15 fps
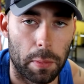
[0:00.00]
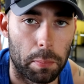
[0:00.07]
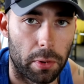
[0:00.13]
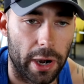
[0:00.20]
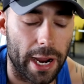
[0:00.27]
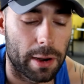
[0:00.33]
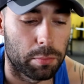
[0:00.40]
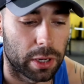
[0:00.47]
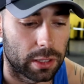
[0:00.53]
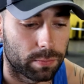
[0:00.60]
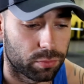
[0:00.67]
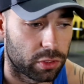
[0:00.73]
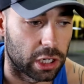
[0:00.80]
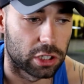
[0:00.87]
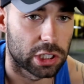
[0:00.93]
the brand, but
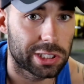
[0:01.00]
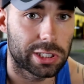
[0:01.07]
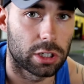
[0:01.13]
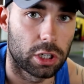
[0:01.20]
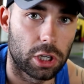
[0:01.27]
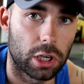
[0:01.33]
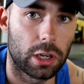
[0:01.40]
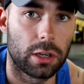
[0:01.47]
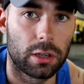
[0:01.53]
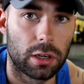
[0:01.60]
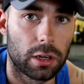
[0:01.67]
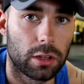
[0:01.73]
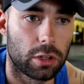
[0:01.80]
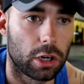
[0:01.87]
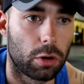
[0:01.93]
they're just
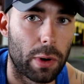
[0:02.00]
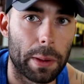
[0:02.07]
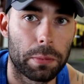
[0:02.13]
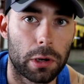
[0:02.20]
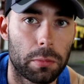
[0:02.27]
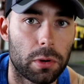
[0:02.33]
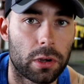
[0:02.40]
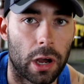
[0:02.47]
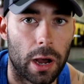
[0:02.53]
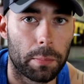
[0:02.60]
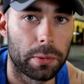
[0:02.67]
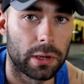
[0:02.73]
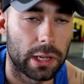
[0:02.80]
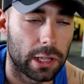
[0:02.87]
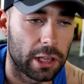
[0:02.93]
they're a reputable
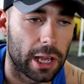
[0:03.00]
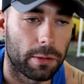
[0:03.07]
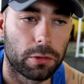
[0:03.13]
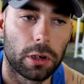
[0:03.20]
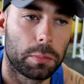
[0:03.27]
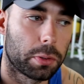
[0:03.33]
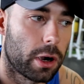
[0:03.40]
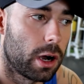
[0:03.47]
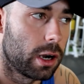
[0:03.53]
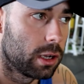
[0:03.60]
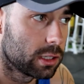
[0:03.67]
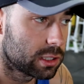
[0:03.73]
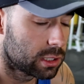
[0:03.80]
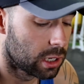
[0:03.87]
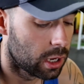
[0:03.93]
company and they have good
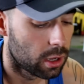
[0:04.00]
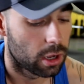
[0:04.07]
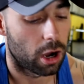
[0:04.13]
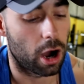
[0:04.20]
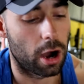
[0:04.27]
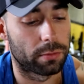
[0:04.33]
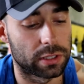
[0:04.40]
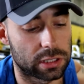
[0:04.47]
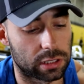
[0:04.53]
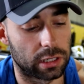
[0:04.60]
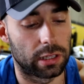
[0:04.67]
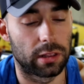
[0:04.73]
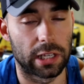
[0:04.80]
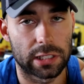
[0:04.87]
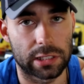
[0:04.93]
products.
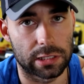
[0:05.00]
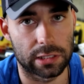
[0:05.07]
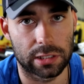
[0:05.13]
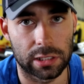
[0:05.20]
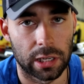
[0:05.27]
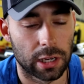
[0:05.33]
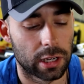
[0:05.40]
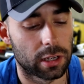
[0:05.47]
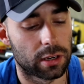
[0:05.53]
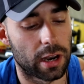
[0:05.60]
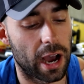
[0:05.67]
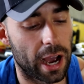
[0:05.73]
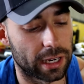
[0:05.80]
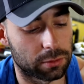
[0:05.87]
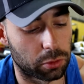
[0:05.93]
Obviously, this is
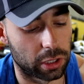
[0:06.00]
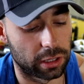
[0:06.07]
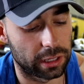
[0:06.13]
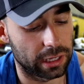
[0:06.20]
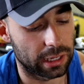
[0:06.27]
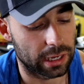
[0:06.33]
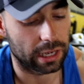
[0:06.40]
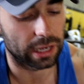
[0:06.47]
not really.